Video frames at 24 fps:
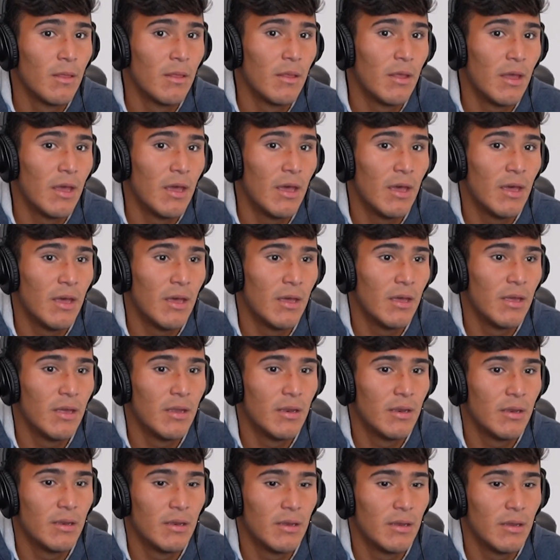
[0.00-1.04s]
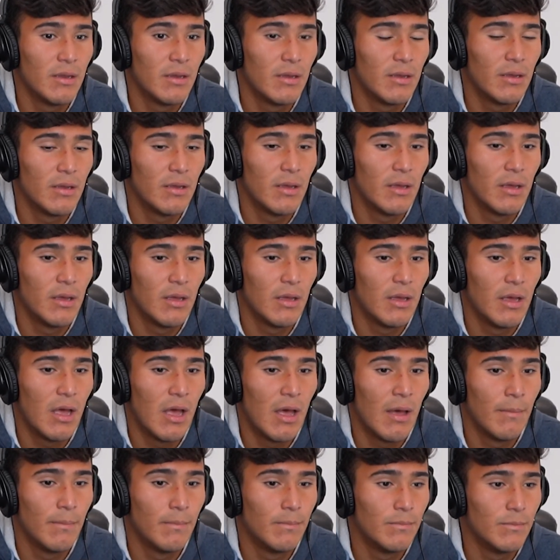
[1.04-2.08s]
and
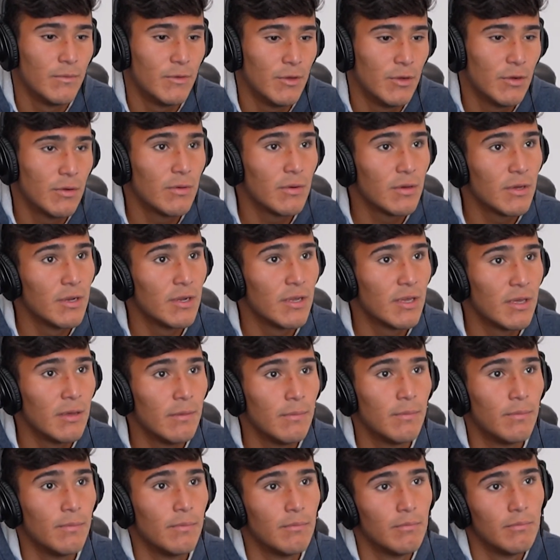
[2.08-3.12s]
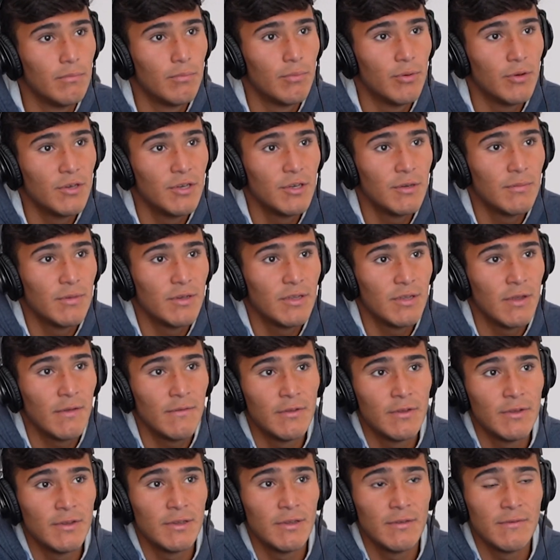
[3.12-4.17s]
I'm, you know, gonna keep pushing myself
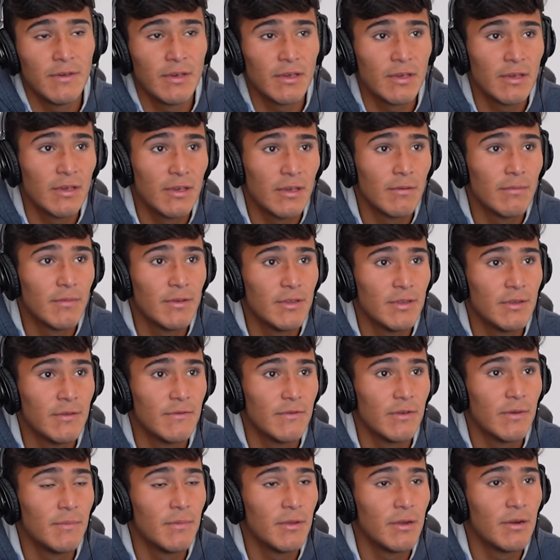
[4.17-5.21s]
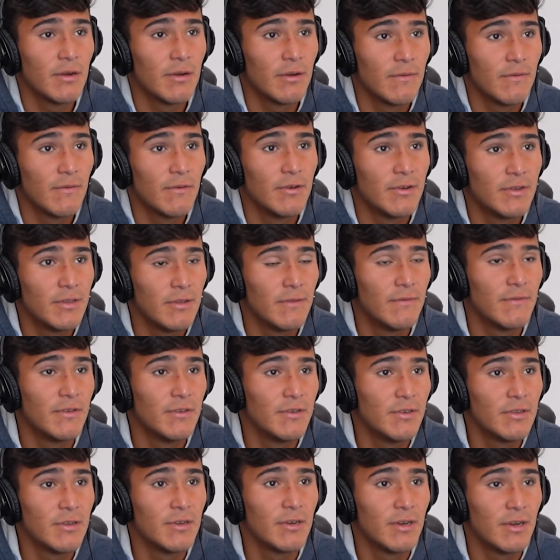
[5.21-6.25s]
to see if I can get myself up there, the first
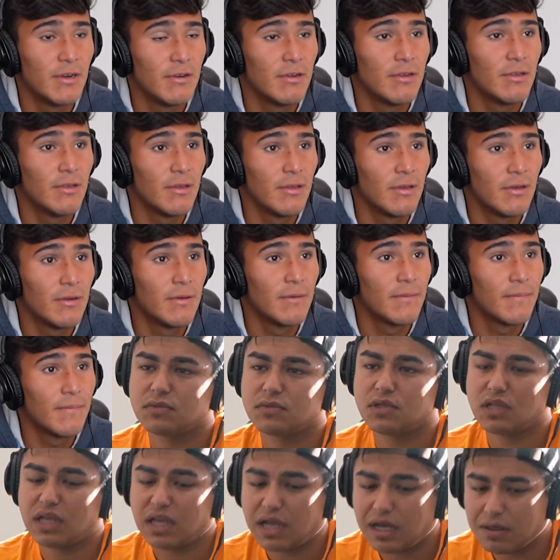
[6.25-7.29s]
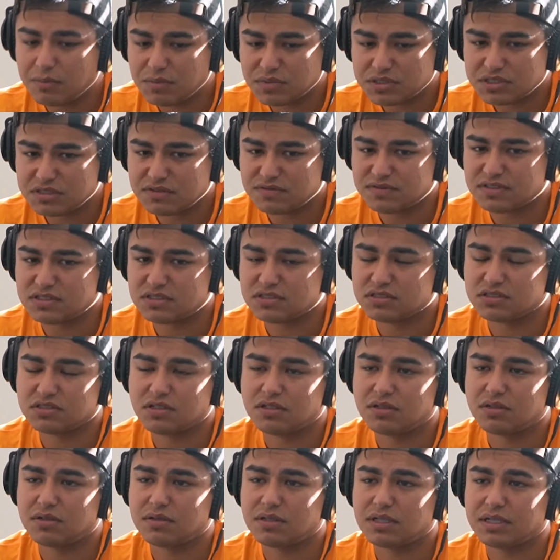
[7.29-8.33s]
division and everything. How much of this is
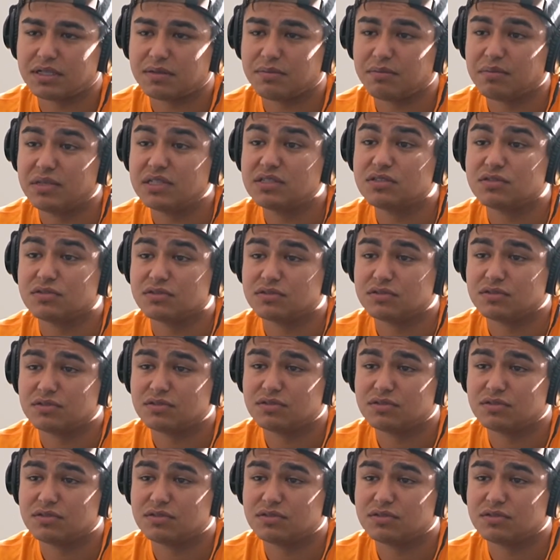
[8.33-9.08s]
all like mental?